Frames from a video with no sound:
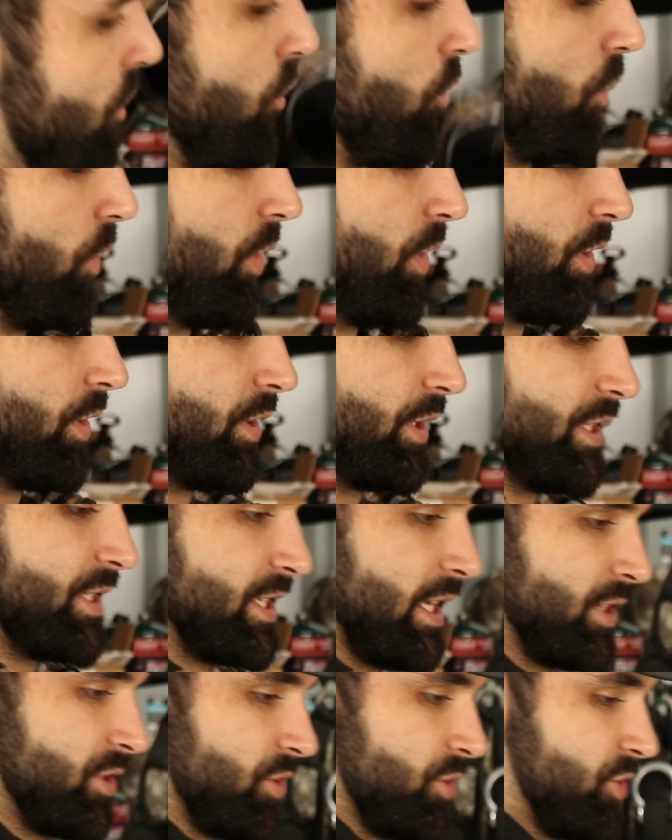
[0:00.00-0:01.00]
to really
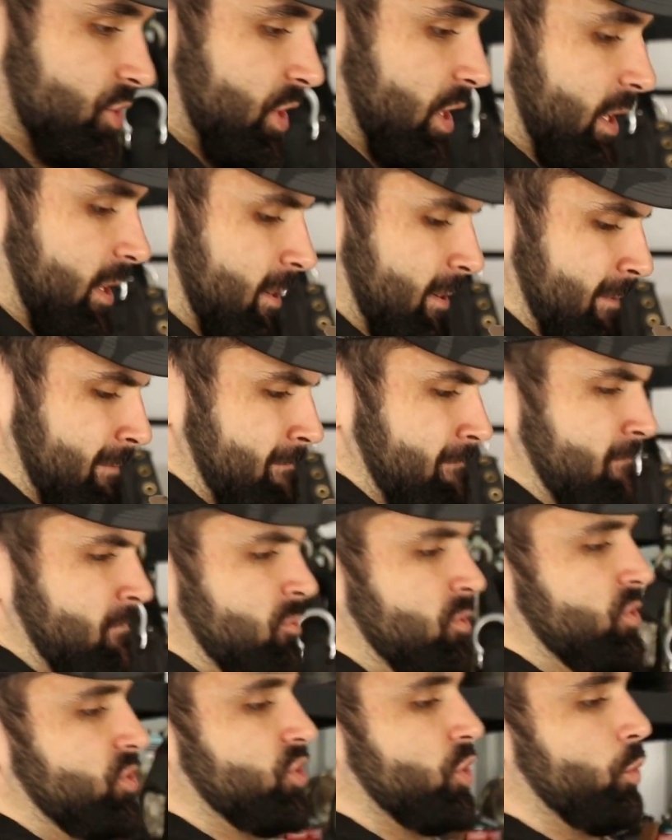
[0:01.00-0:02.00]
set your stick
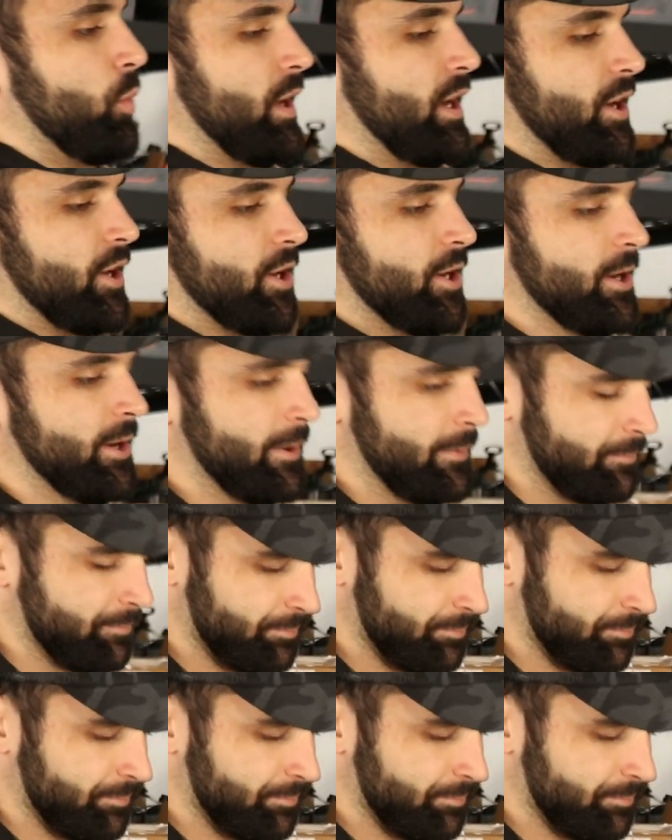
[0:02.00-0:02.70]
to where